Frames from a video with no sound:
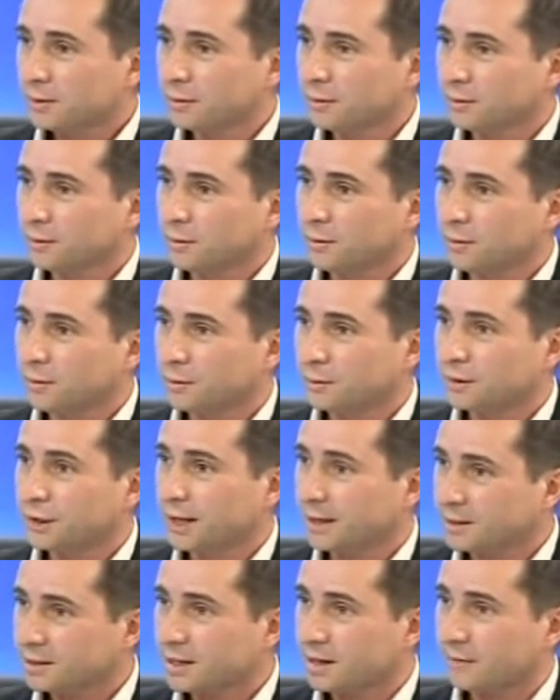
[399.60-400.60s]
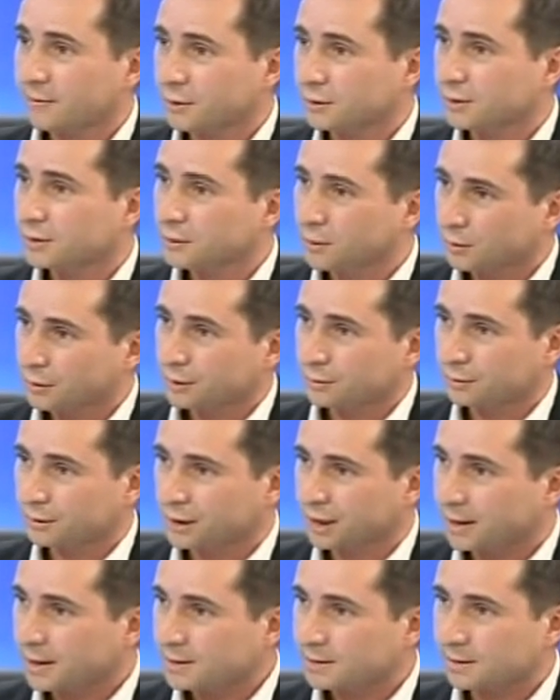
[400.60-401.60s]
who chase after
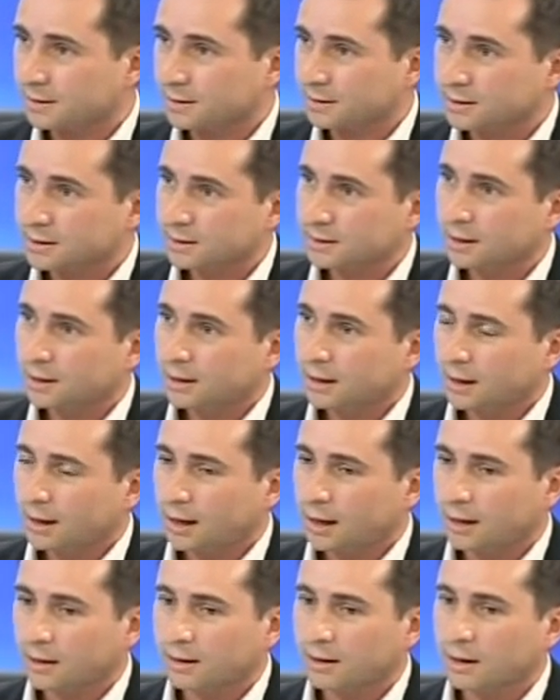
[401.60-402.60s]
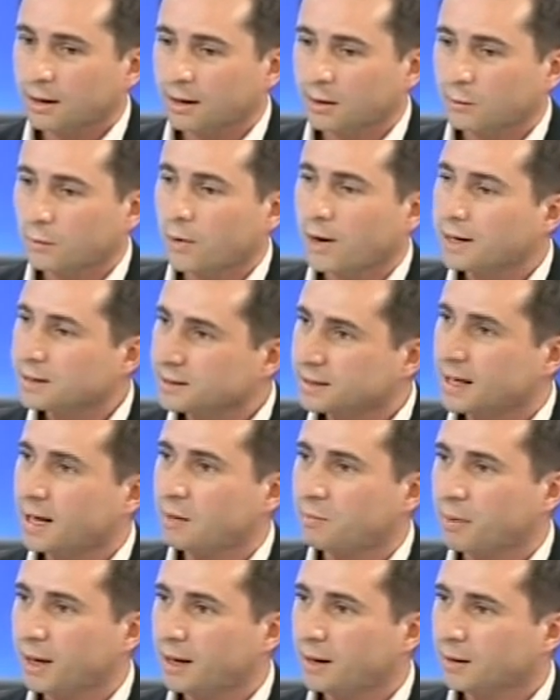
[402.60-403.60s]
social justice and raise
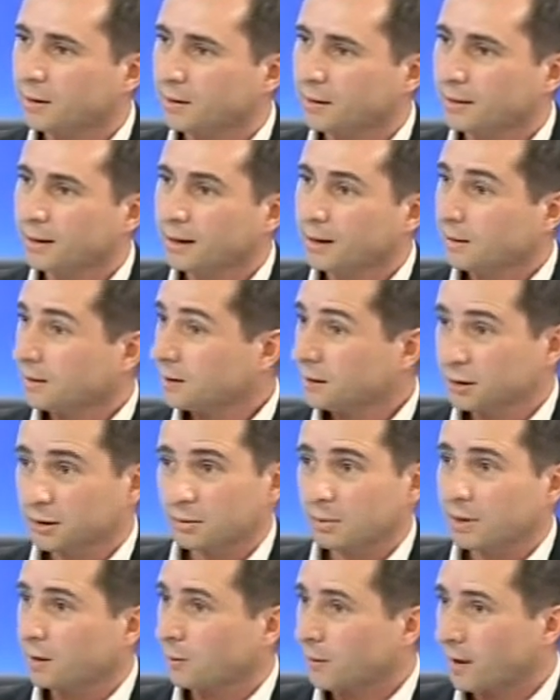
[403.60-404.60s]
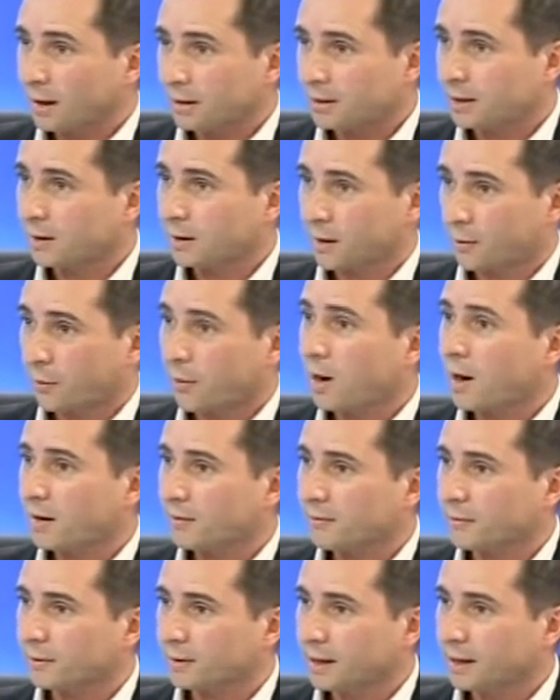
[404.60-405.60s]
that banner, this should be a rallying
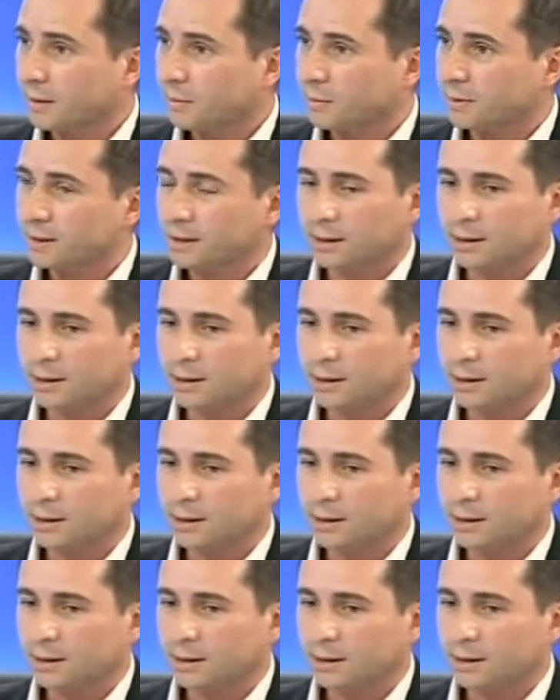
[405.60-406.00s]
cry for them.